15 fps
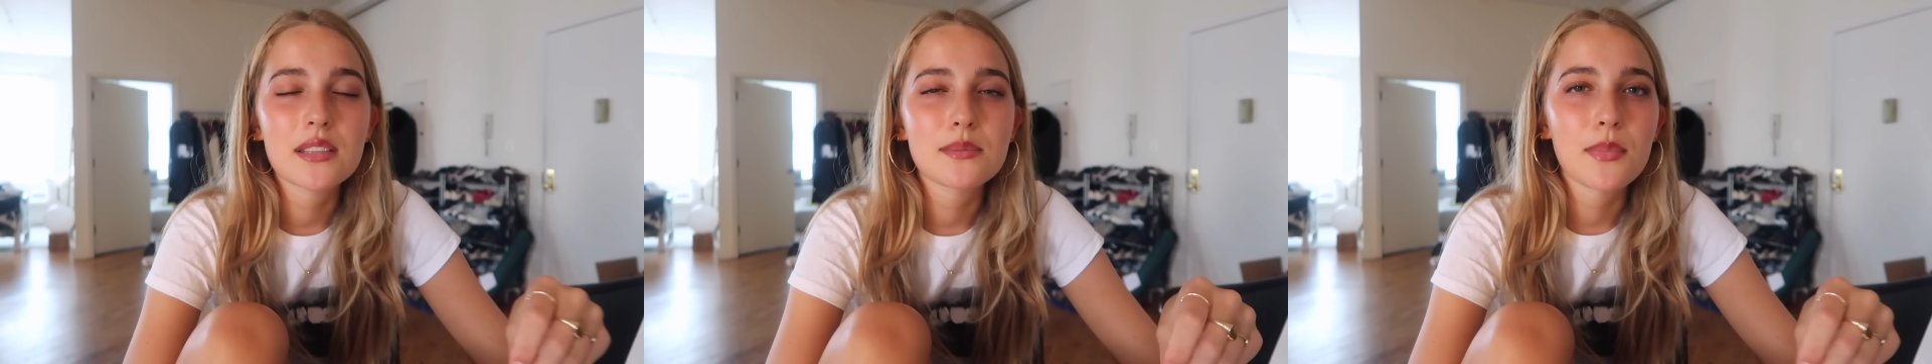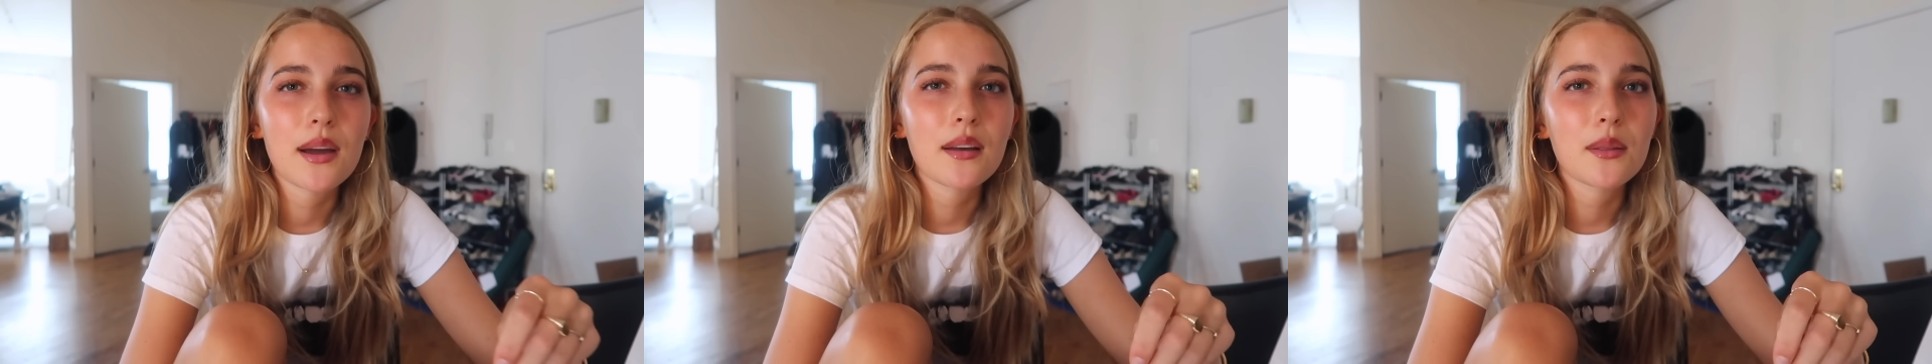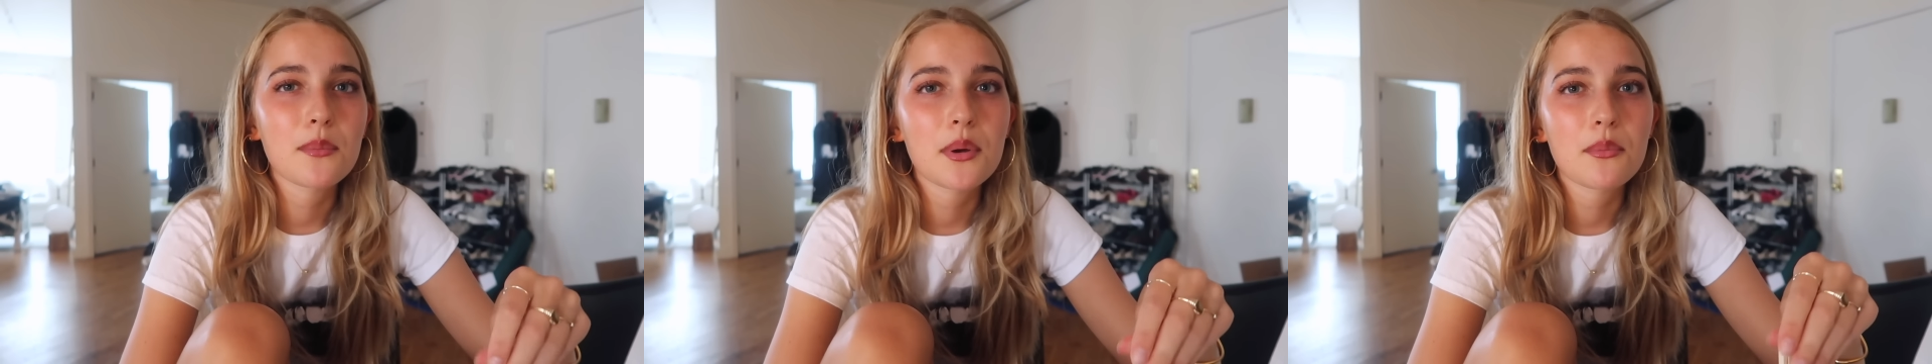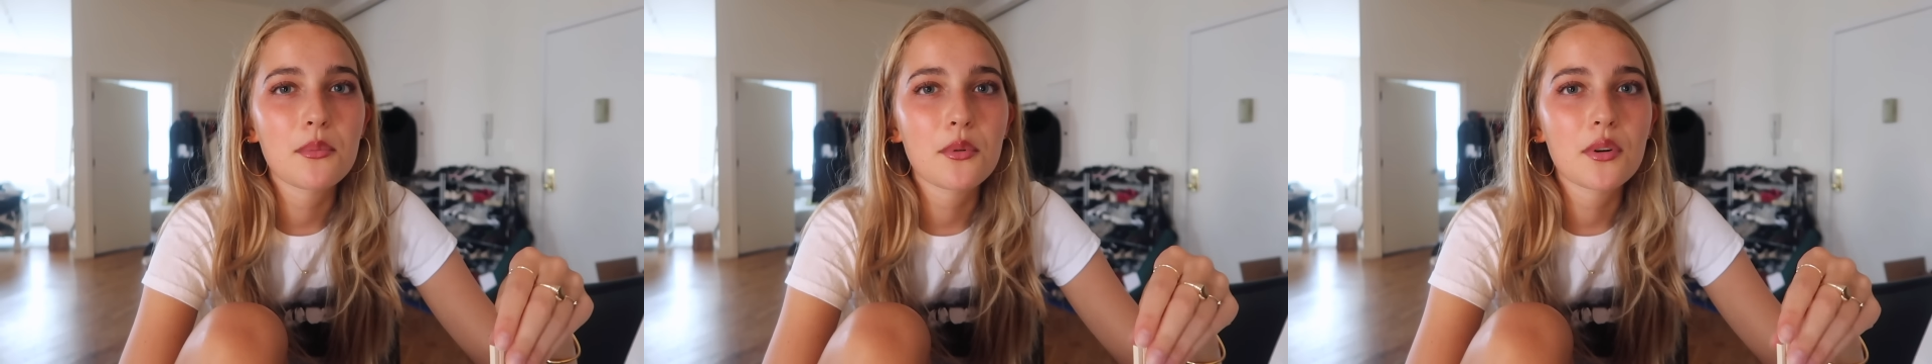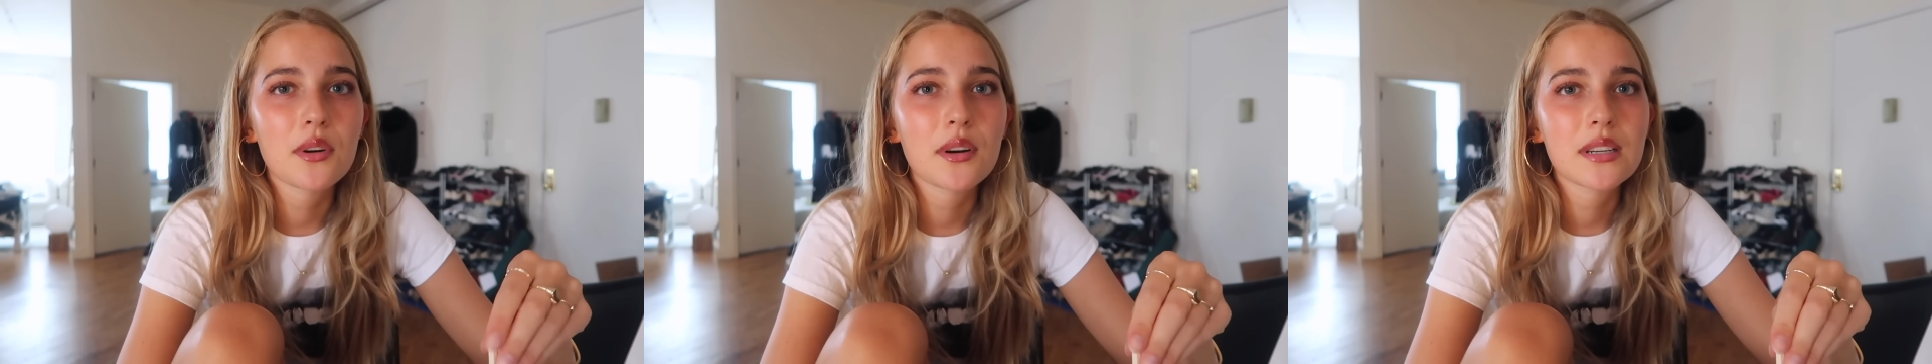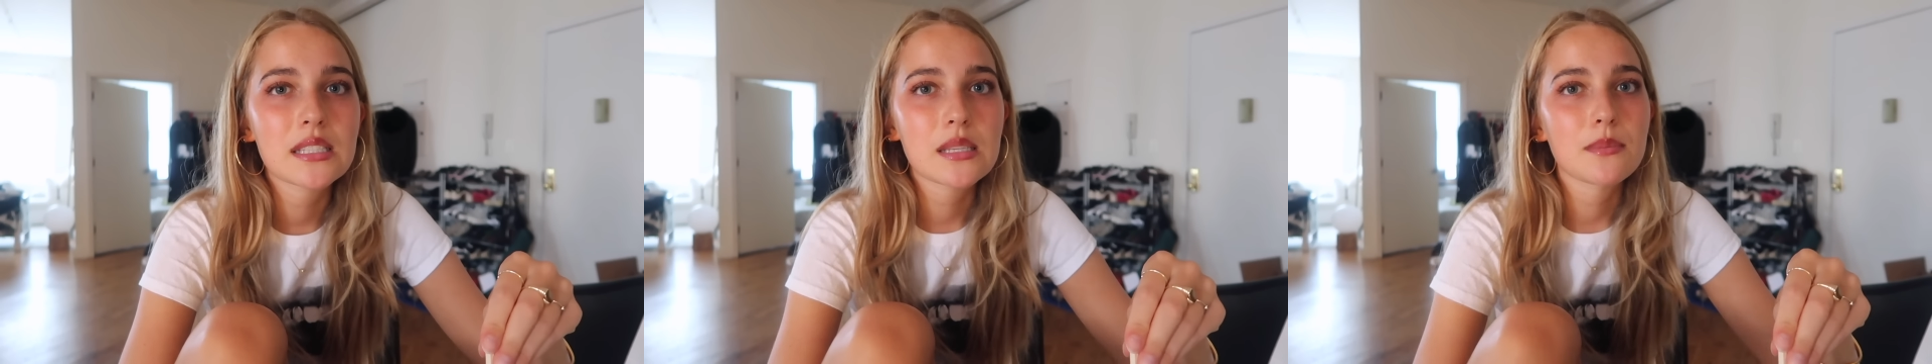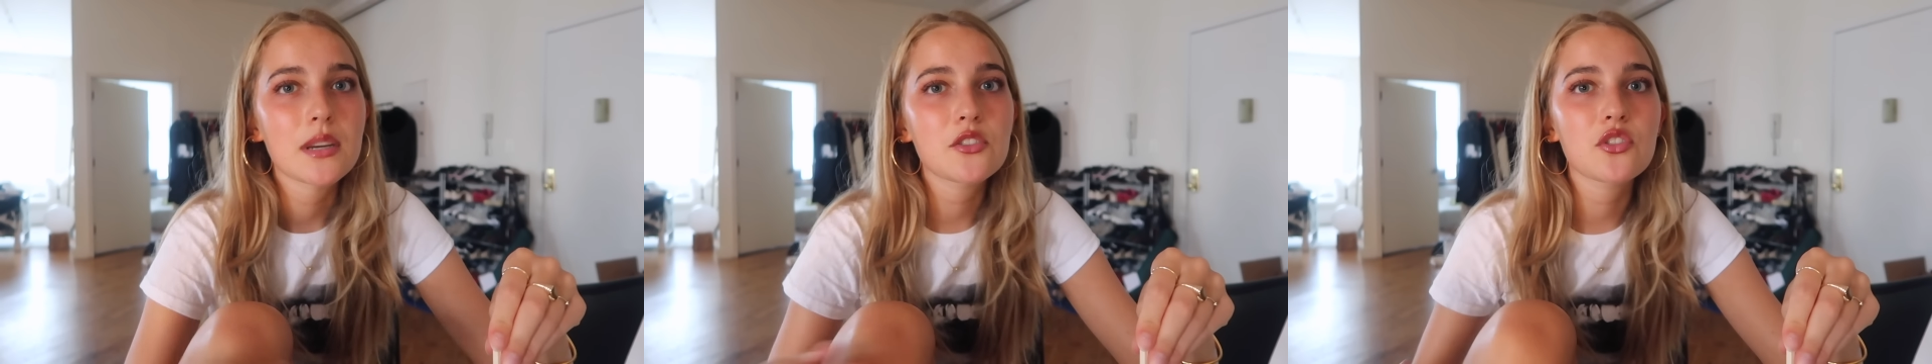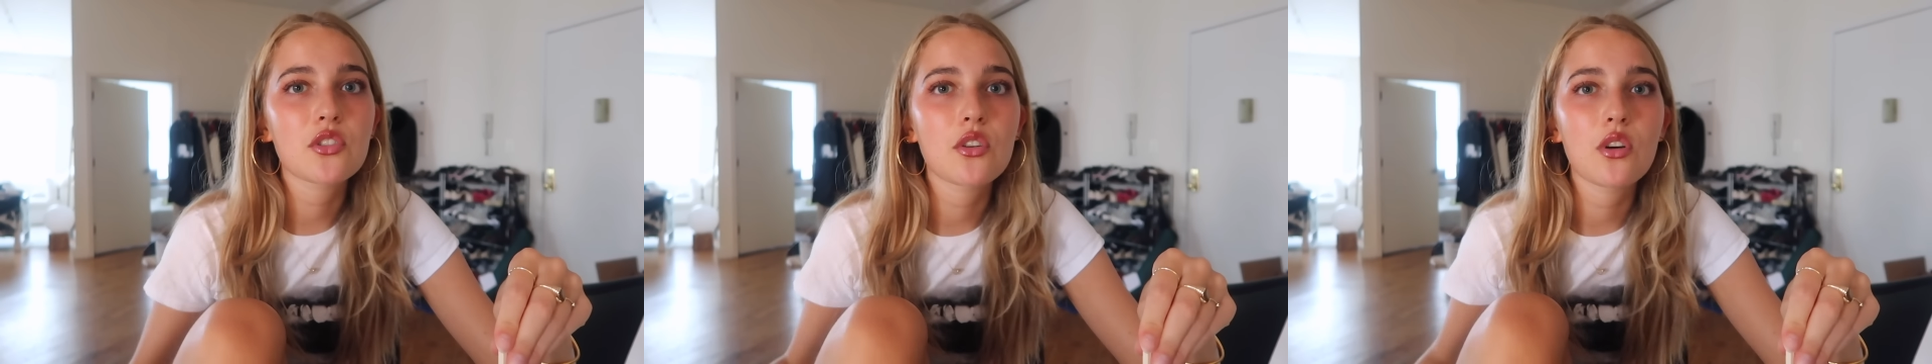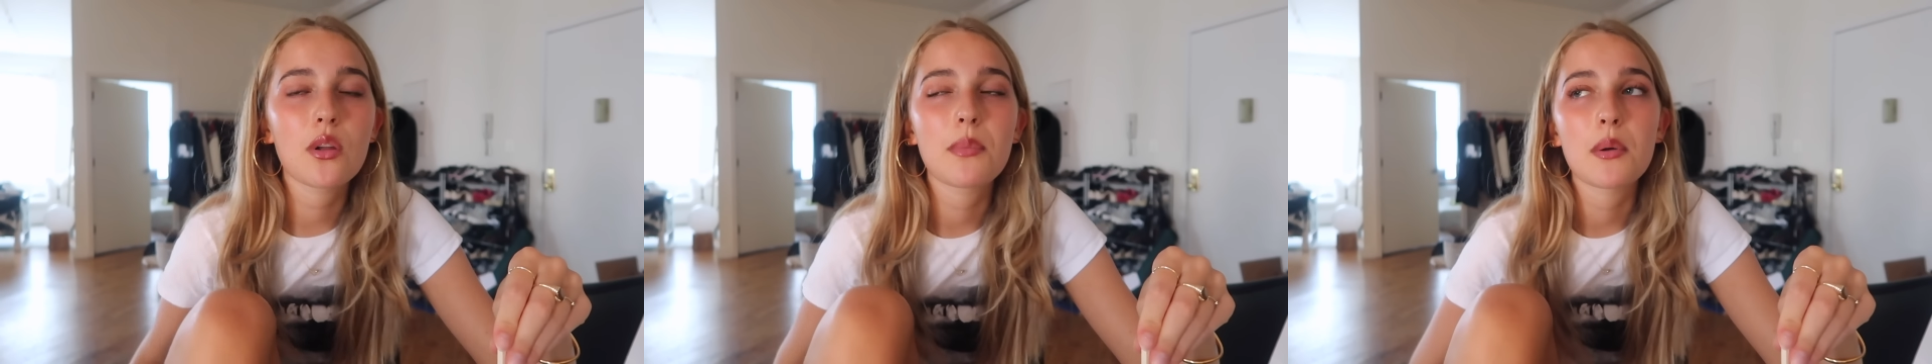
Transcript: smile a bit more symmetrical,